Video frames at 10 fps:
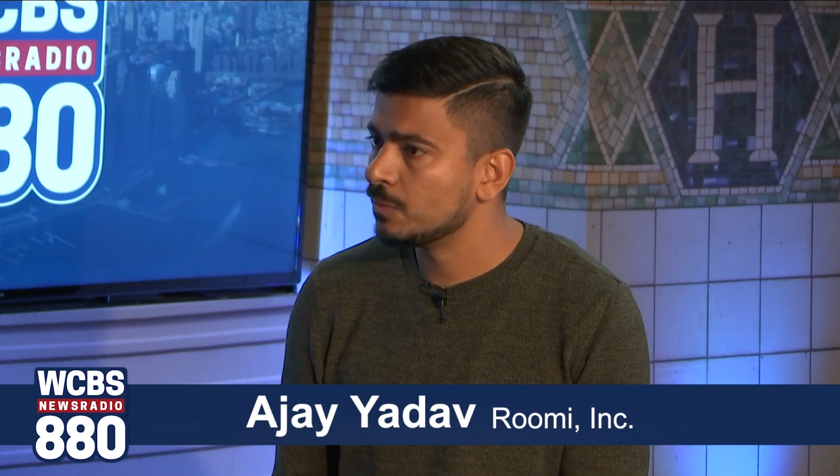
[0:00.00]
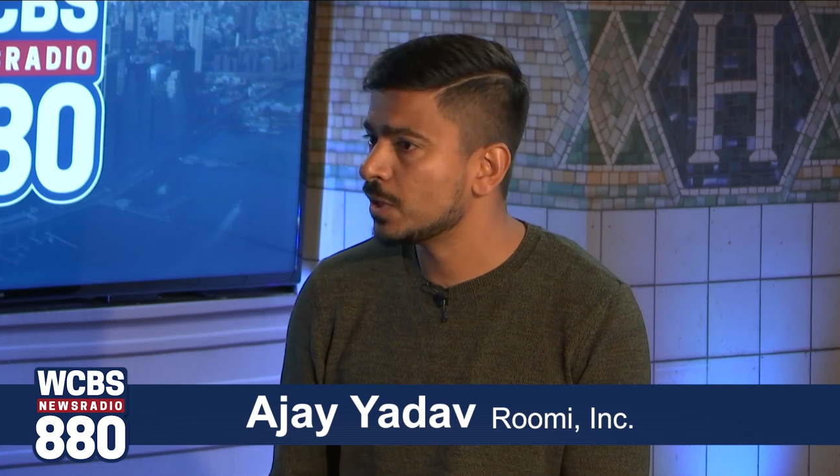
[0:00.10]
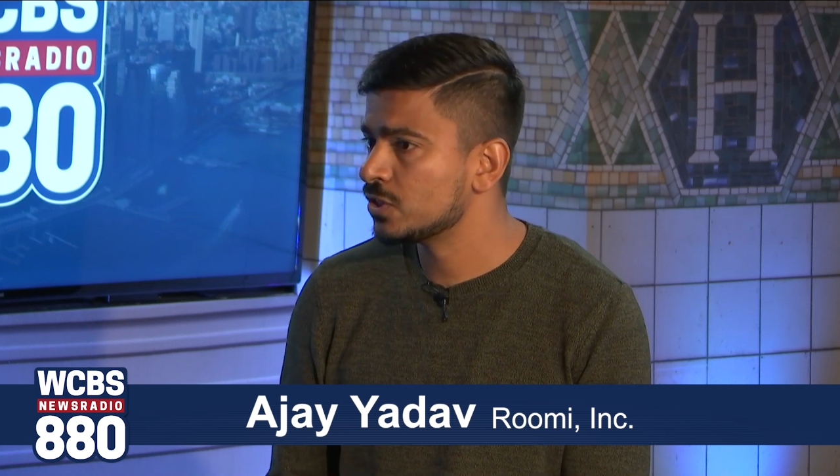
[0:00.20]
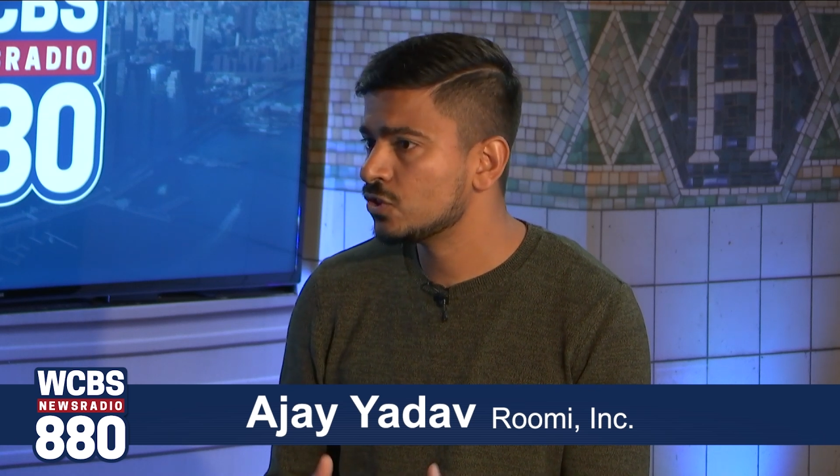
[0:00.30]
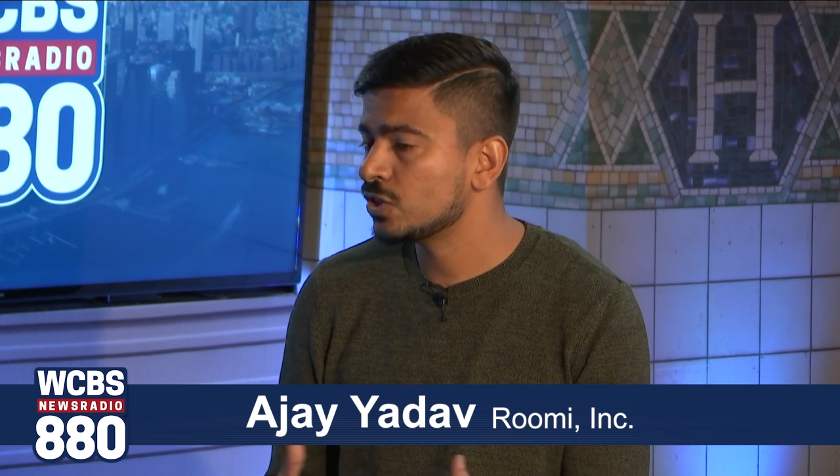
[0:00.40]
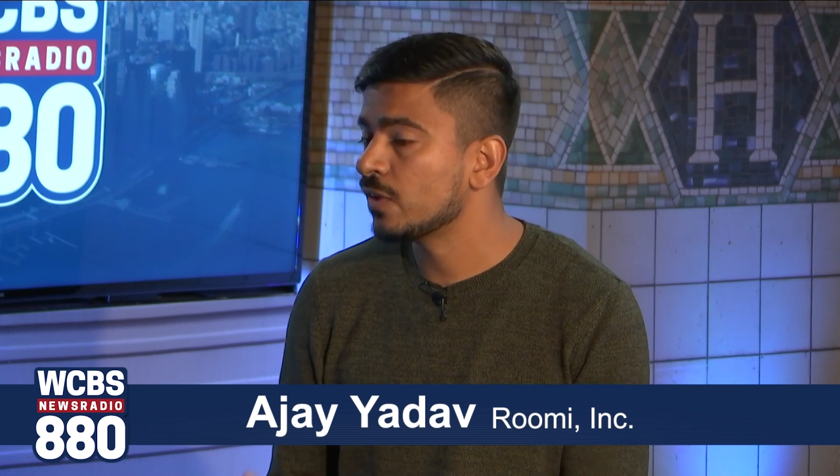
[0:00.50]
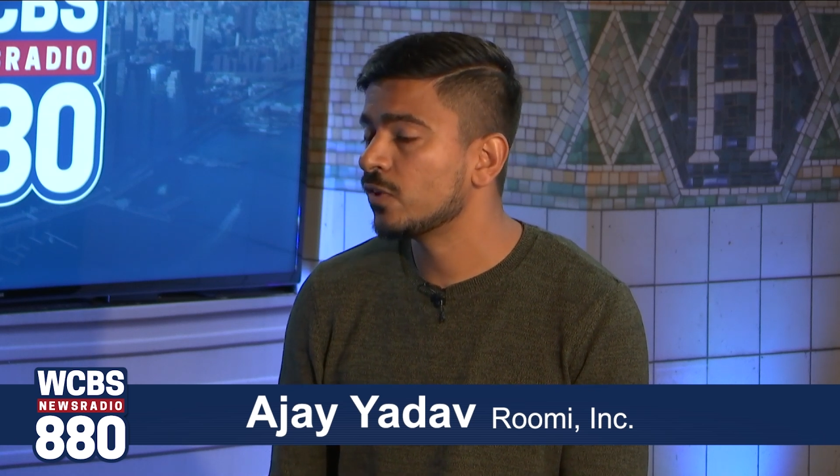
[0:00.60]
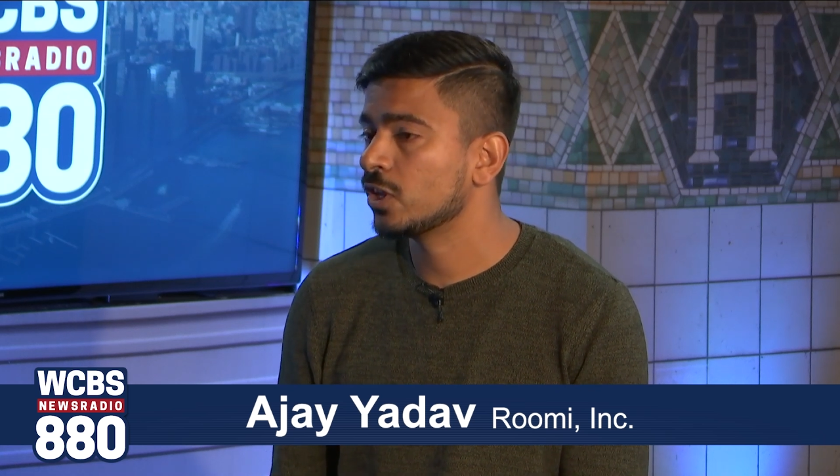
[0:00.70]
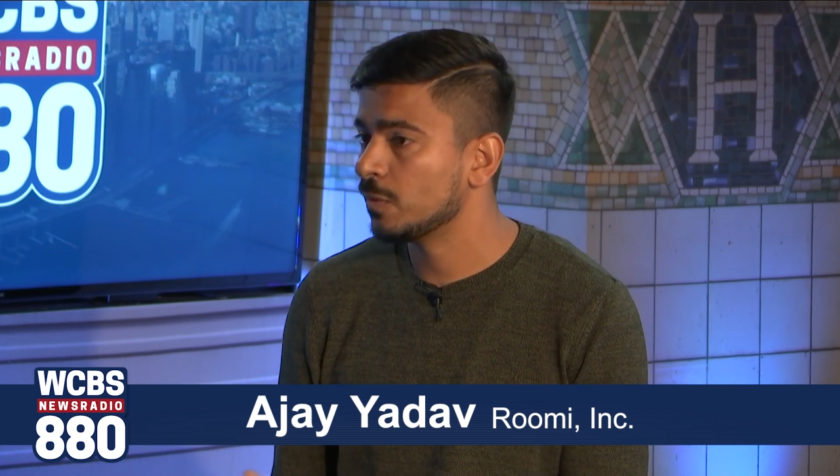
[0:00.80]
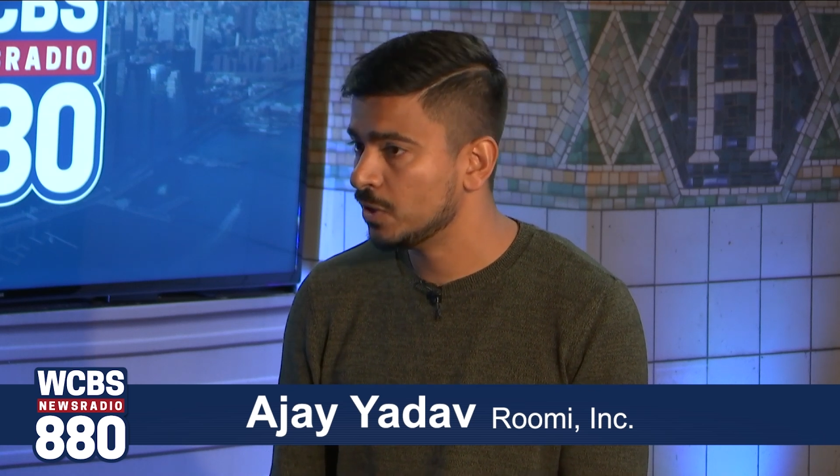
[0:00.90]
a much
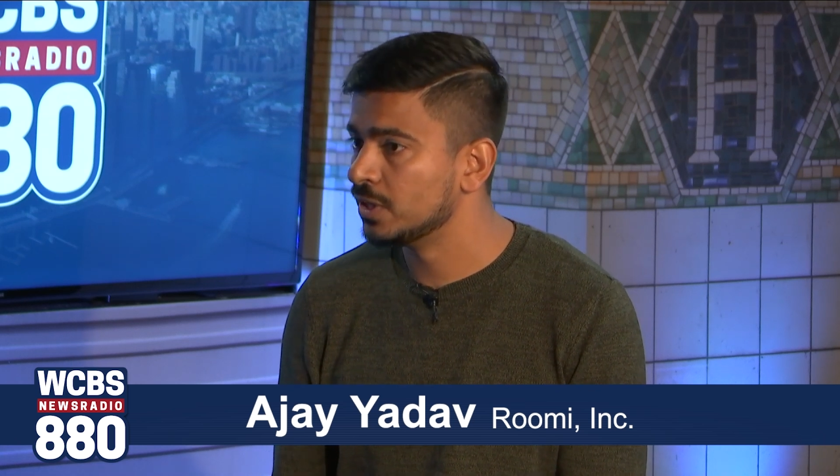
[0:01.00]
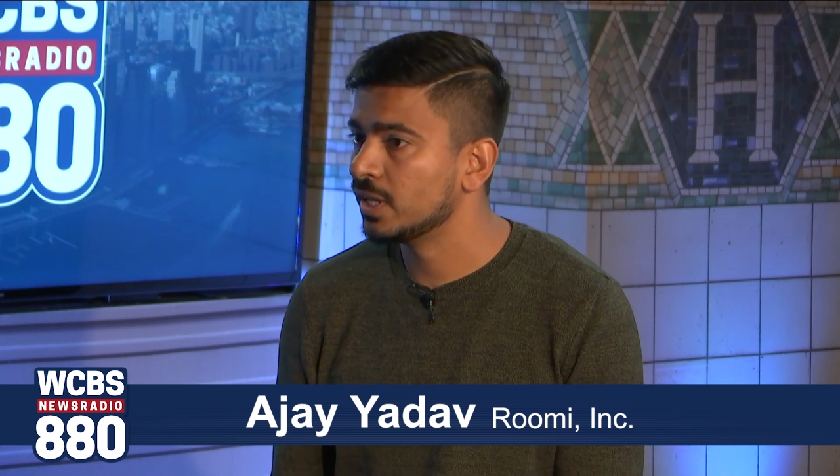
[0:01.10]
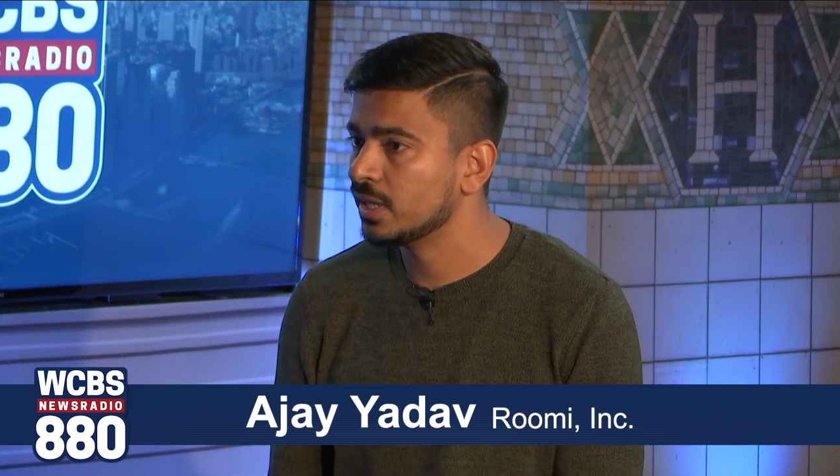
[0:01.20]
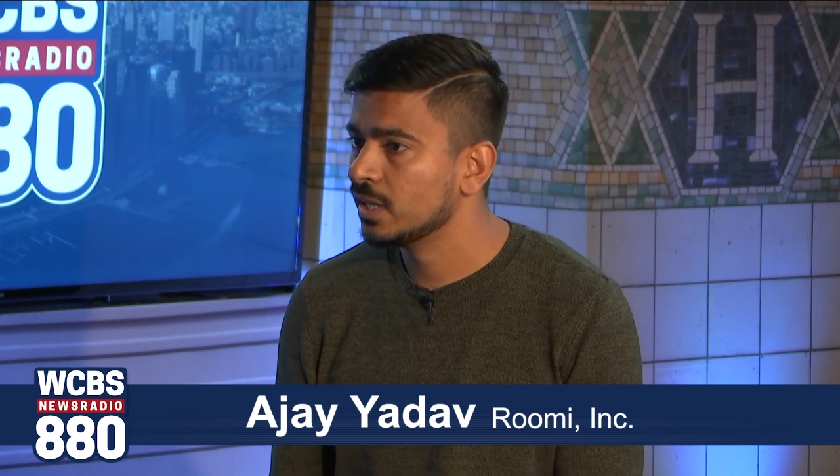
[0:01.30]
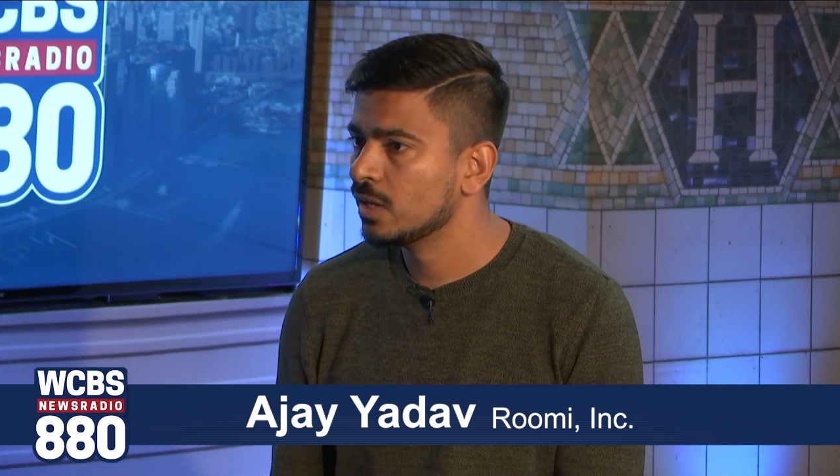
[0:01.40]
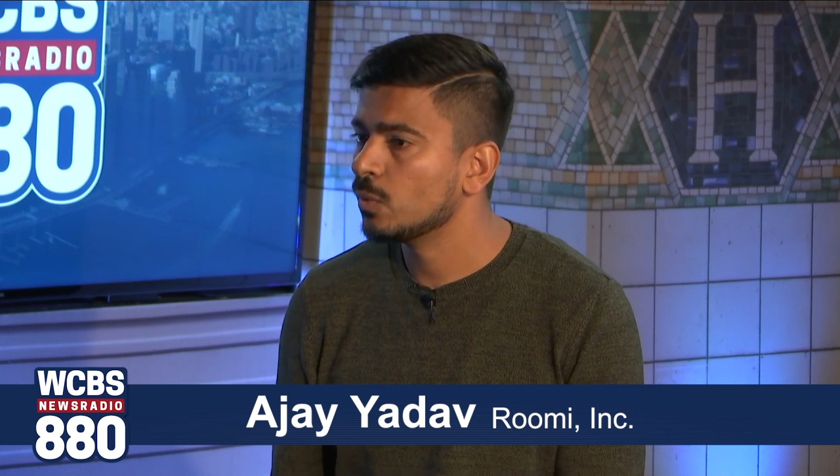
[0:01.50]
safer community.